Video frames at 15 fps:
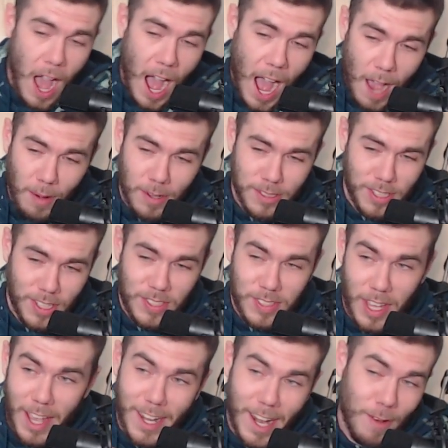I was just
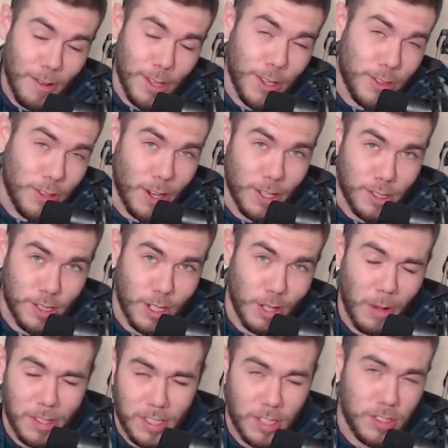saying I really thought it should
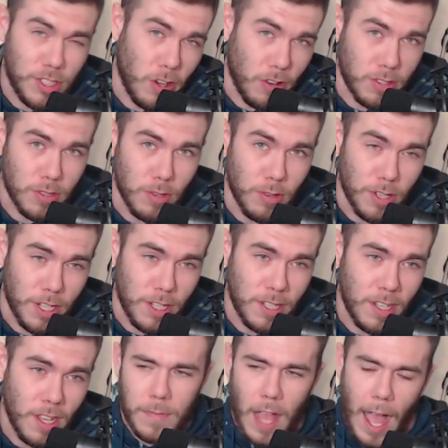have went to Jared Gordon.